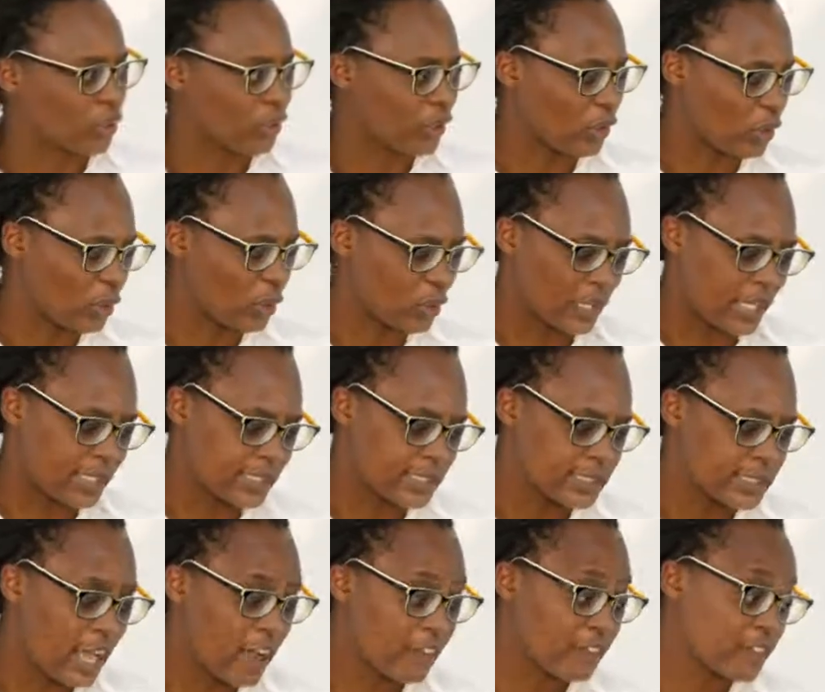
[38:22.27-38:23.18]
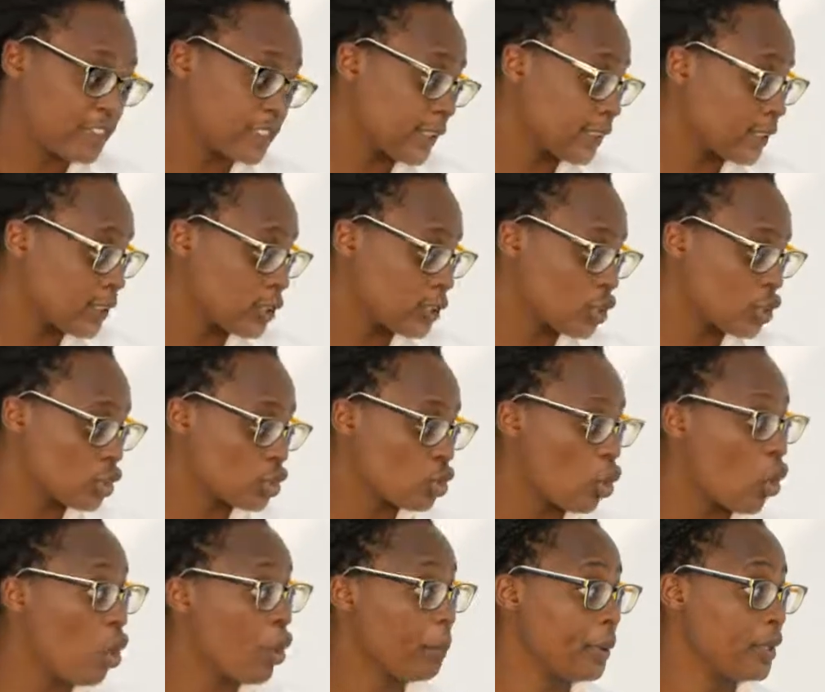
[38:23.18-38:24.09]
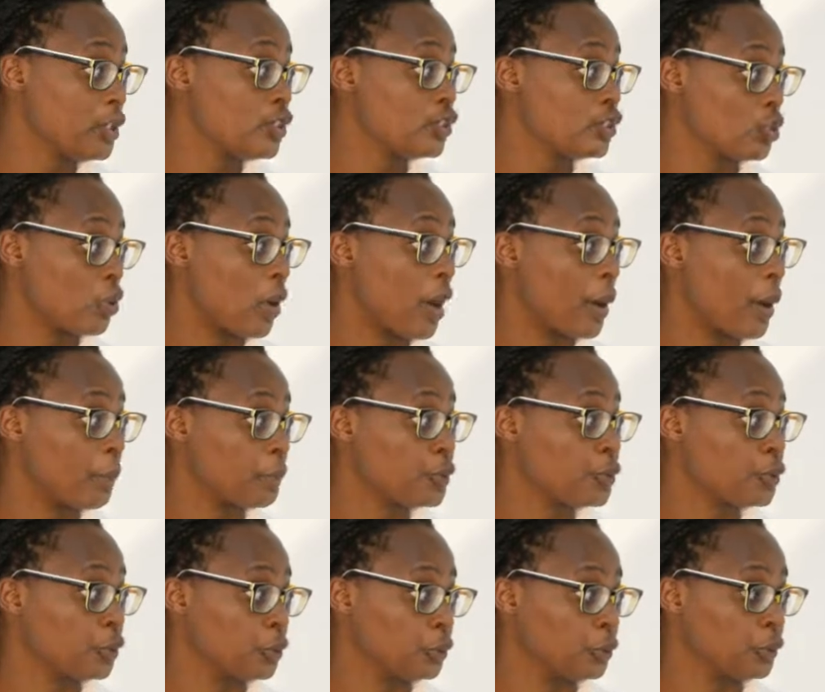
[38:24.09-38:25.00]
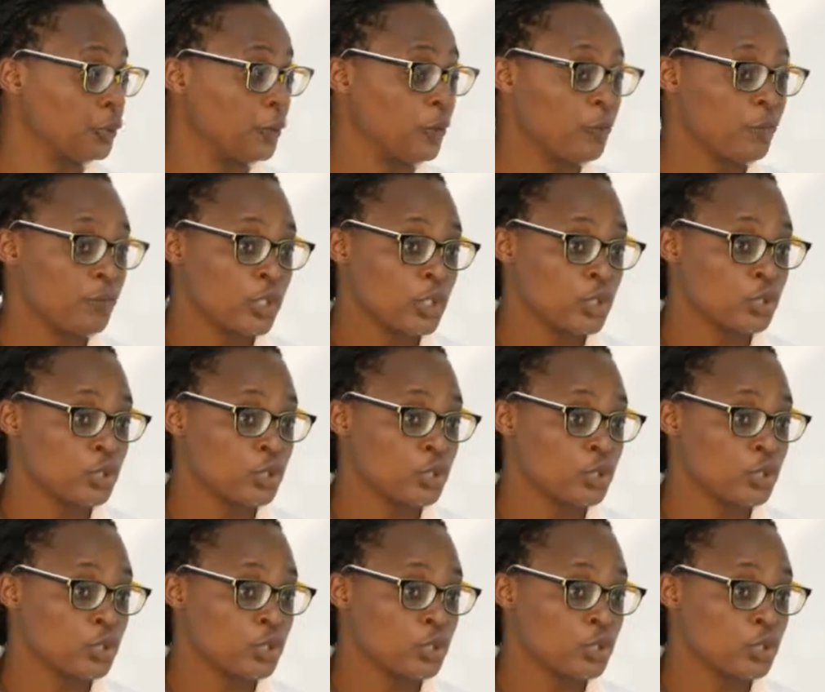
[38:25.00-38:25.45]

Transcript: or all that stuff, is that it just opens you up to